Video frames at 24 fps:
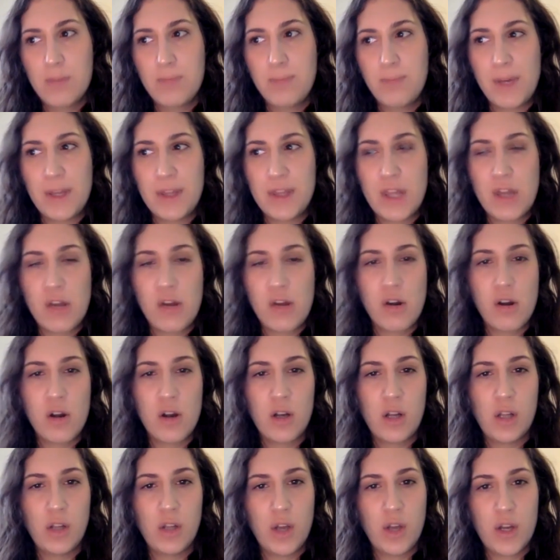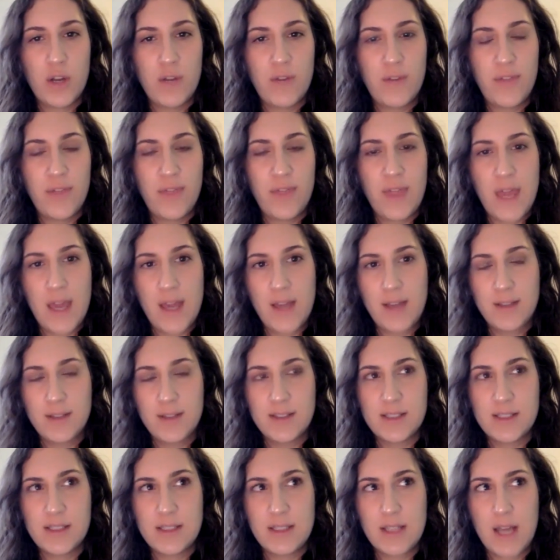but there are a lot of
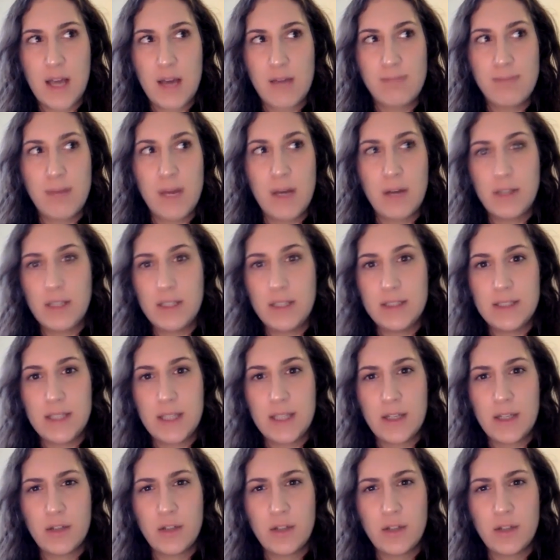things about it that